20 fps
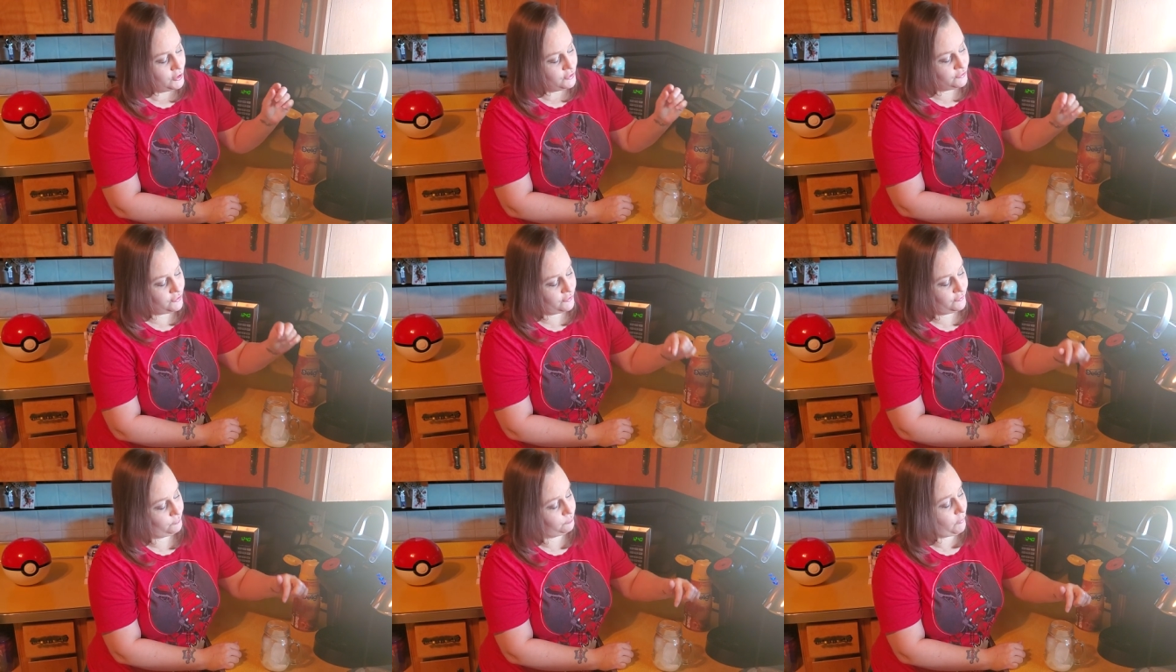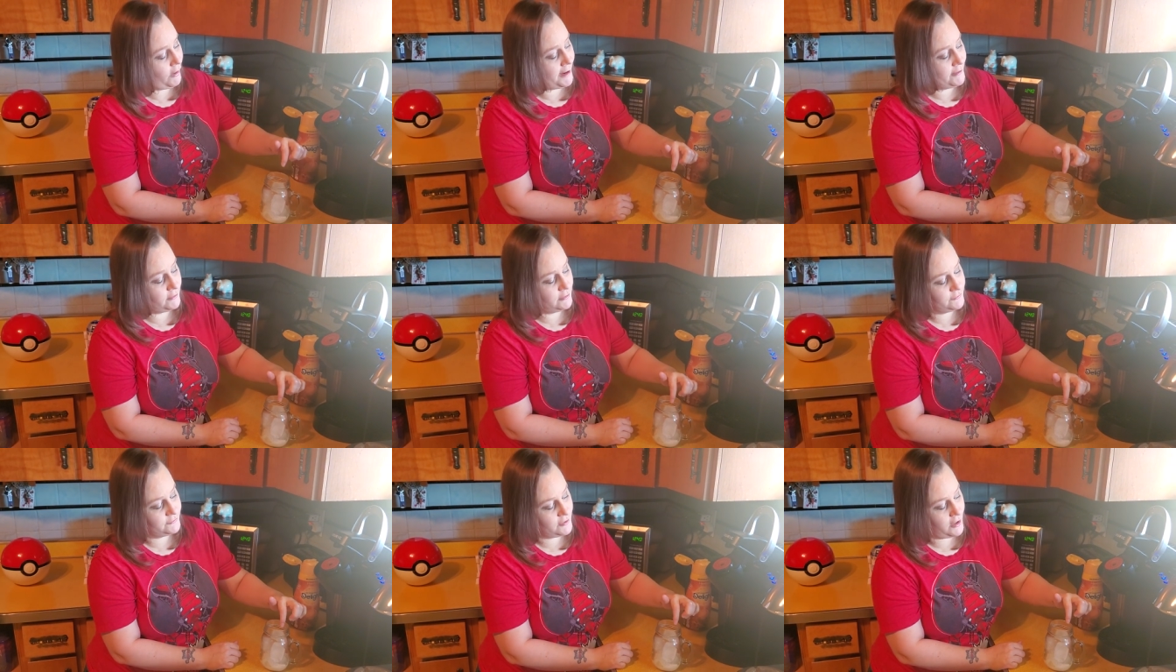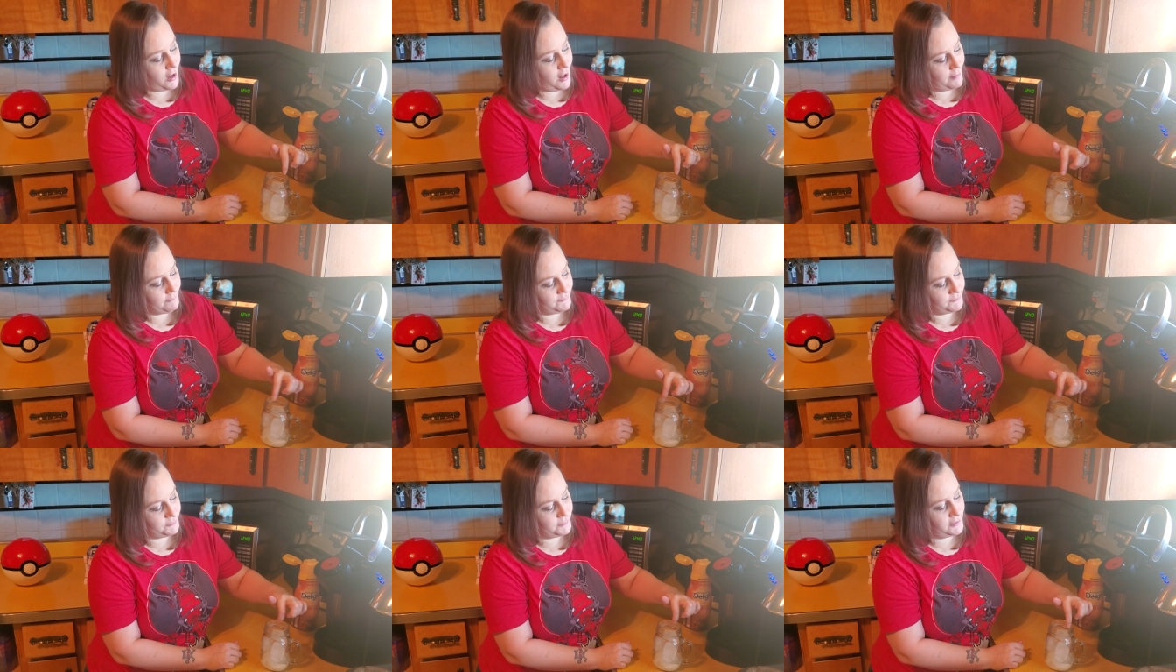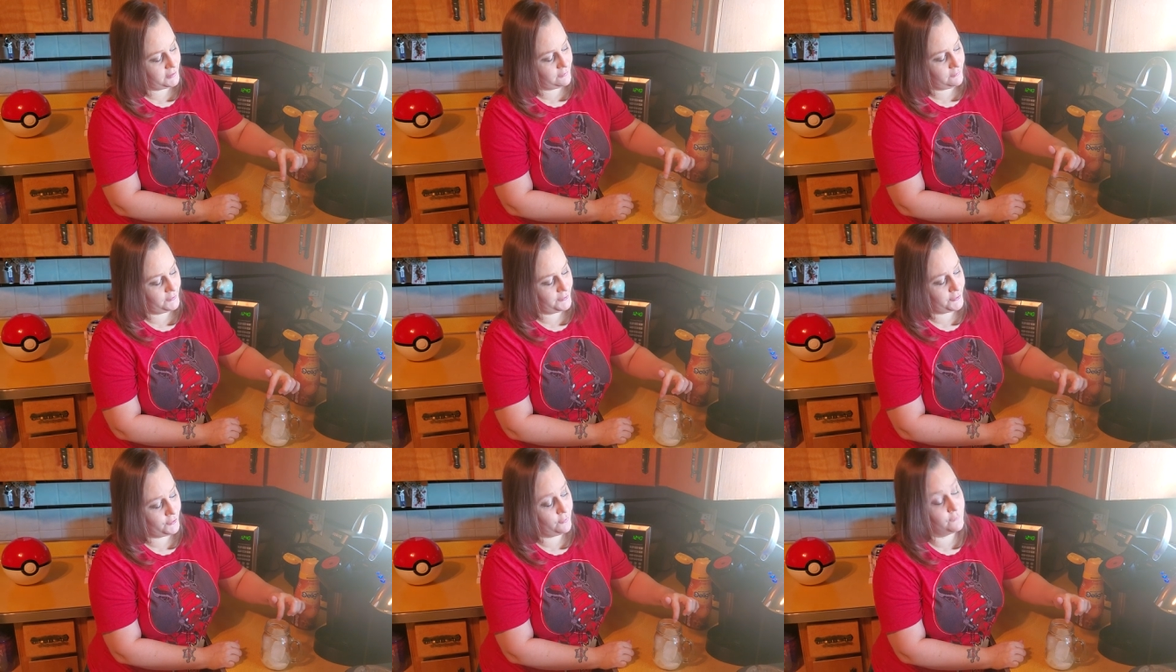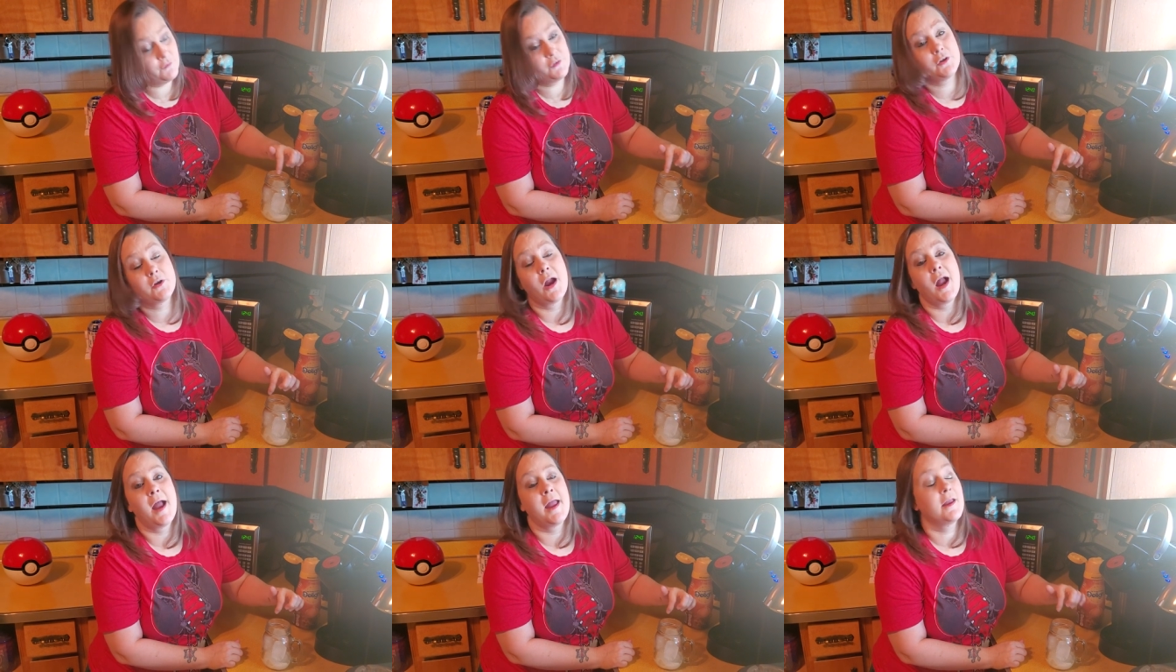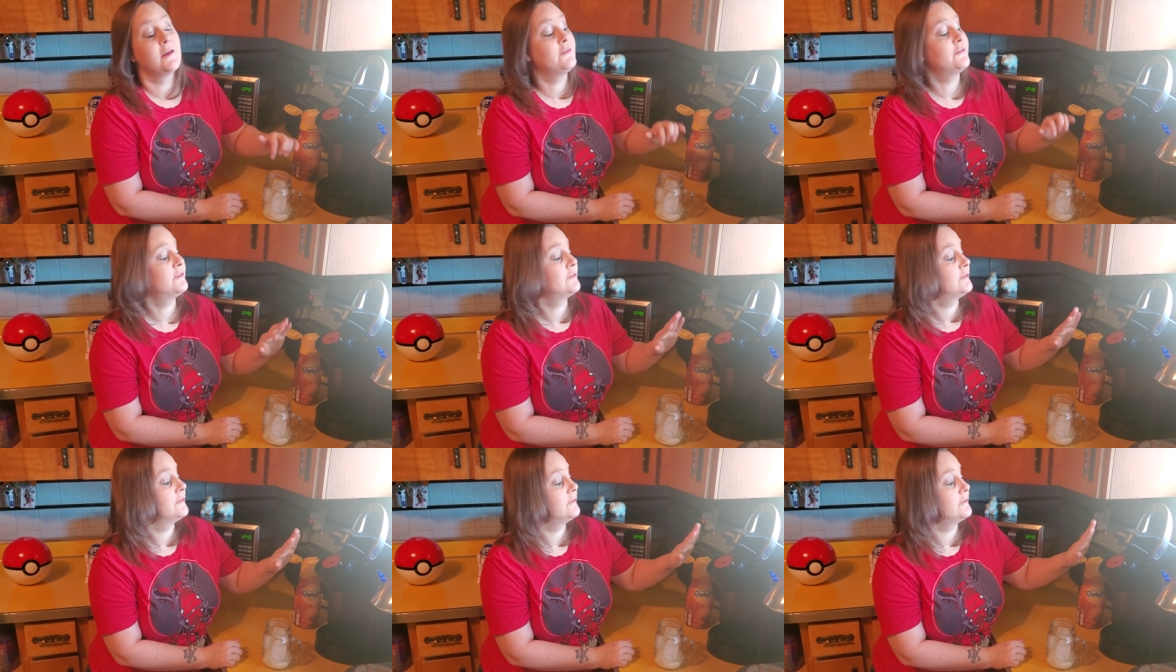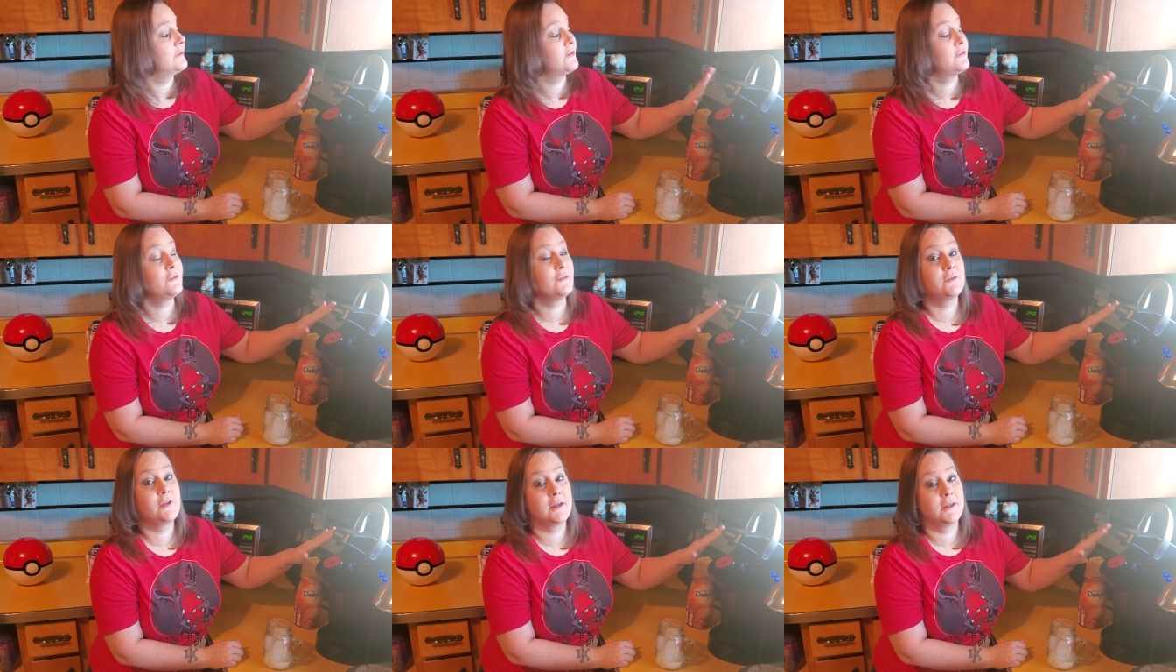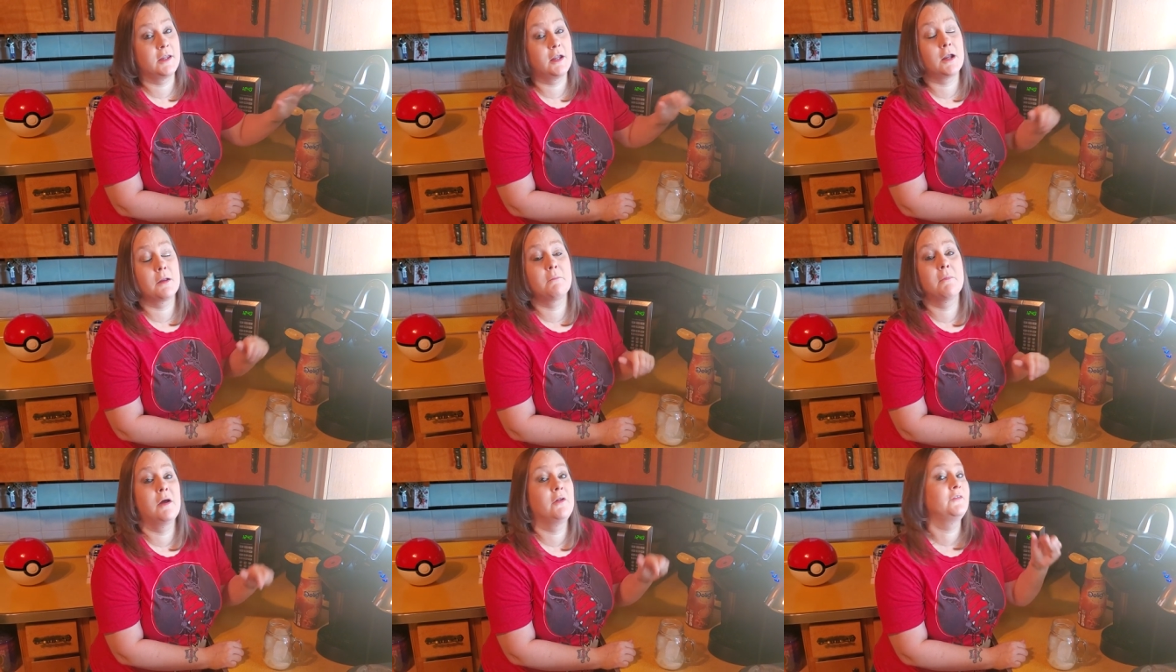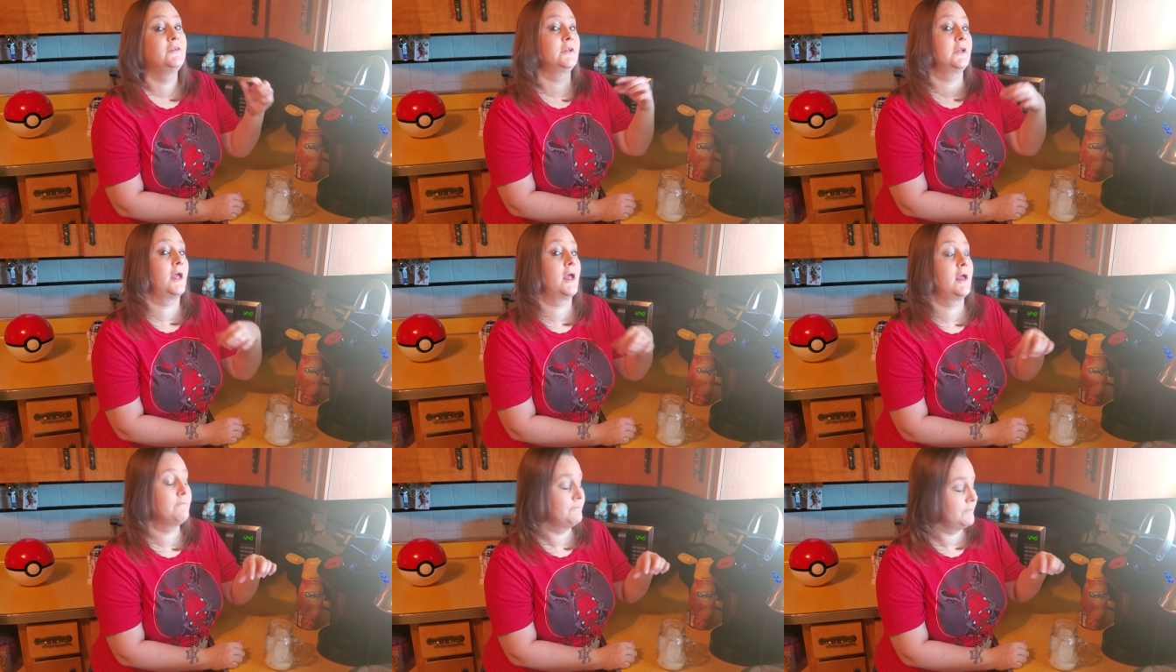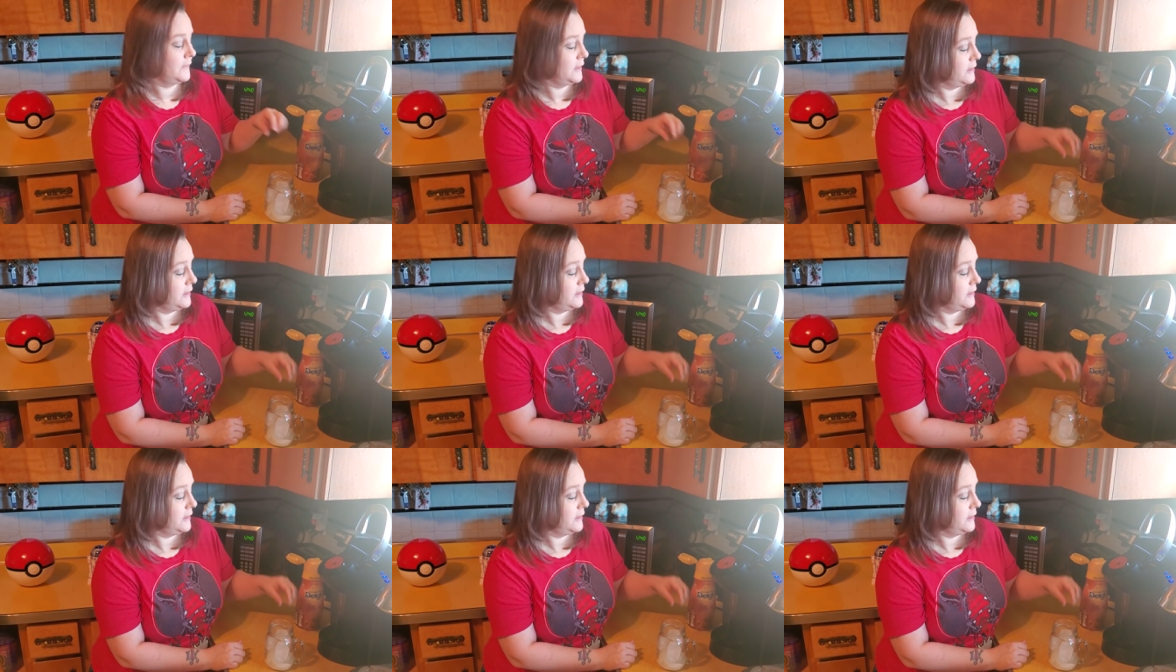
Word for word: Just right on top, sprinkle it in over your ice. This will take care of melting it.